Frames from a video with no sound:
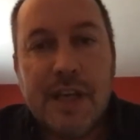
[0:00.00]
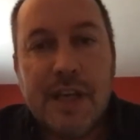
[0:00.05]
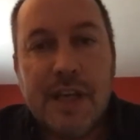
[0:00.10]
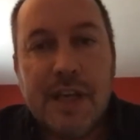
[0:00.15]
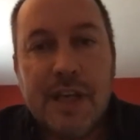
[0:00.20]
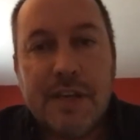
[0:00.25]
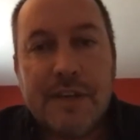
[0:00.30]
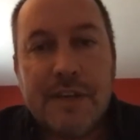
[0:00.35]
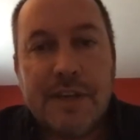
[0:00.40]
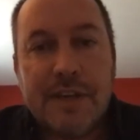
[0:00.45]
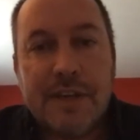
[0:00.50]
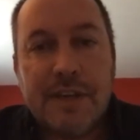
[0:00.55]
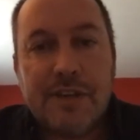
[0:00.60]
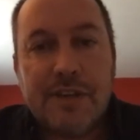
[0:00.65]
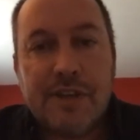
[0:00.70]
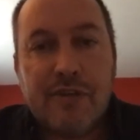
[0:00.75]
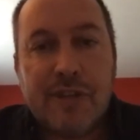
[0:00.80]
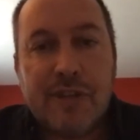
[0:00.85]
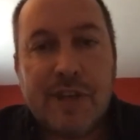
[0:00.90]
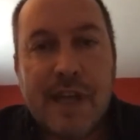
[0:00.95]
And I think there's
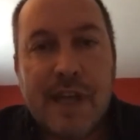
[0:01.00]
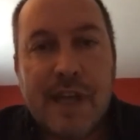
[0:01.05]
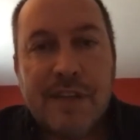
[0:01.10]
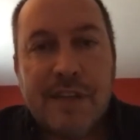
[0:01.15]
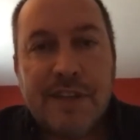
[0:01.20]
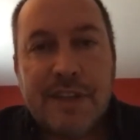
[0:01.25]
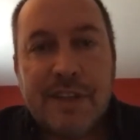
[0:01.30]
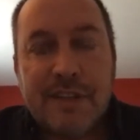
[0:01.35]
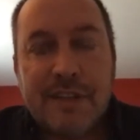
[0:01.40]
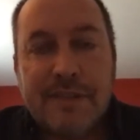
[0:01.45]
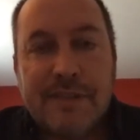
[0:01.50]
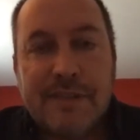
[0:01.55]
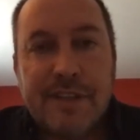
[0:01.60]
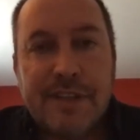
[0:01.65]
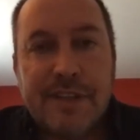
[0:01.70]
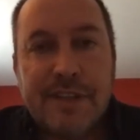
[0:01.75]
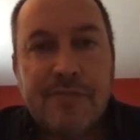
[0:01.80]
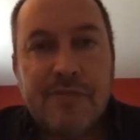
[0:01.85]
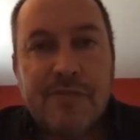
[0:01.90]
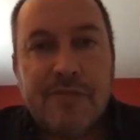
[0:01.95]
a reality, and it
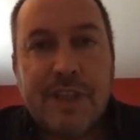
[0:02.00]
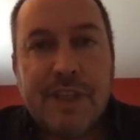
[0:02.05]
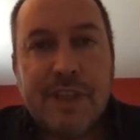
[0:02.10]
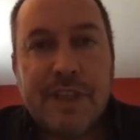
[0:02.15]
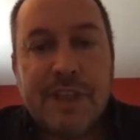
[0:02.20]
fits in really